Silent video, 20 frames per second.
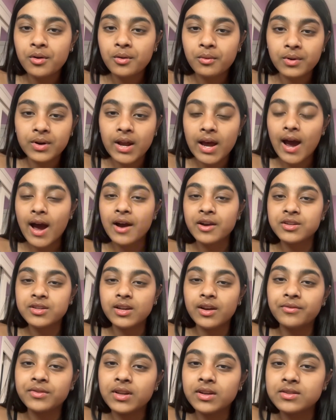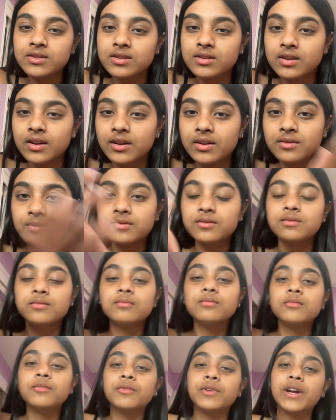when I actually have things to like
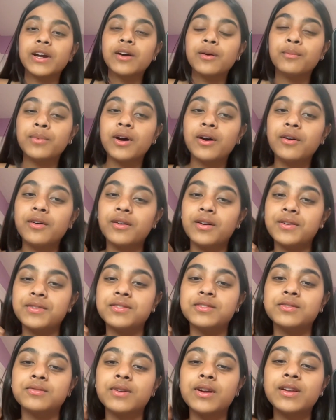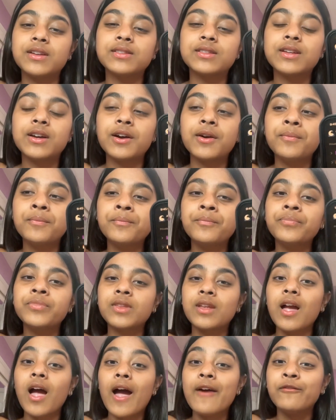rant about, I just write it there.
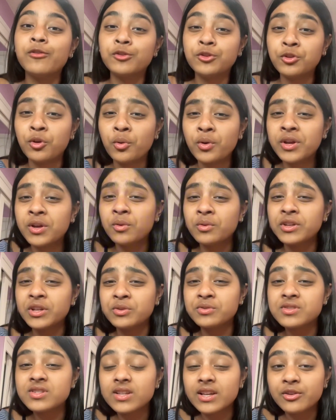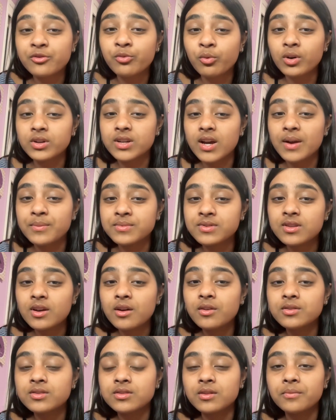I've low-key only used it like 4 times though,
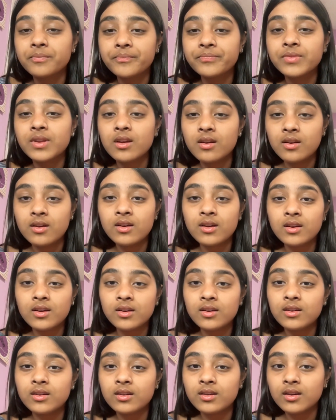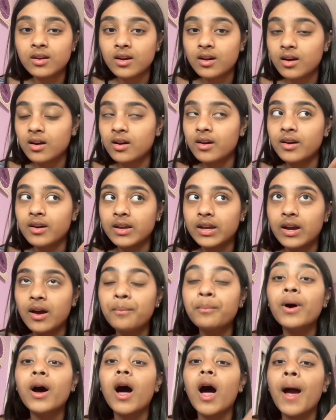so yeah.
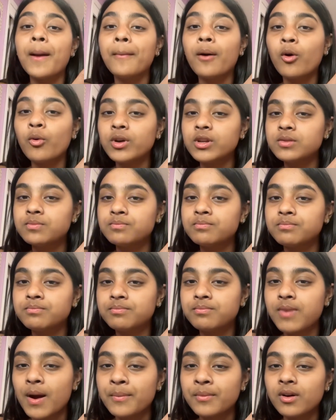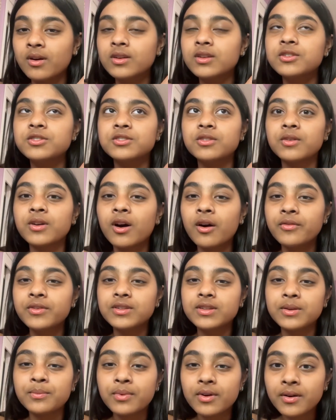But I'm not gonna show it
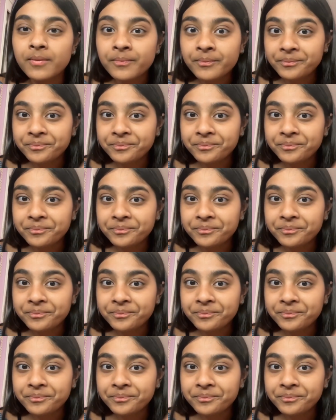obviously, but